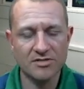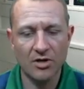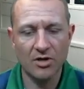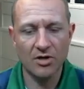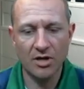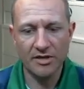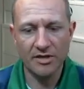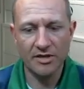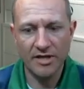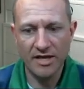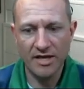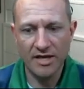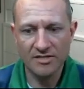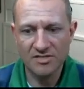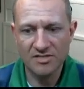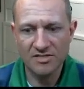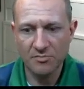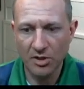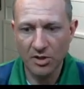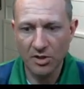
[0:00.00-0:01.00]
on a
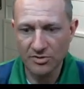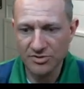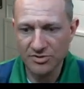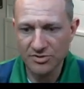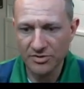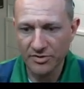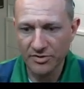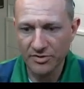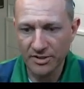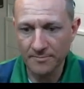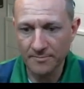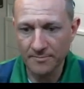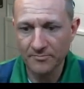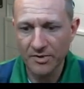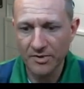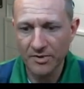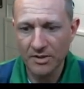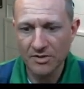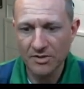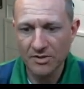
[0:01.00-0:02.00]
smaller screen?
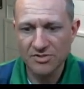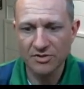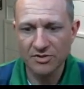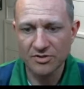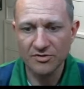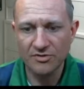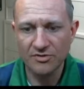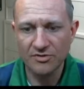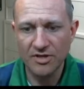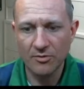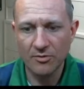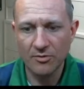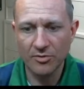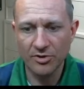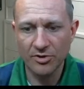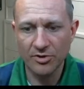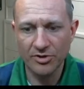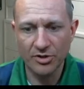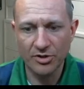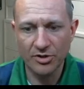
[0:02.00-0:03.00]
So to do that, we'll
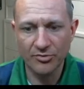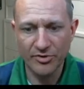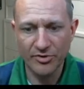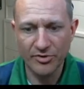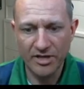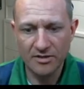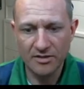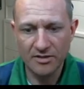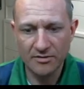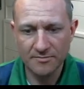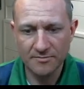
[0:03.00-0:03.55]
go to Grid,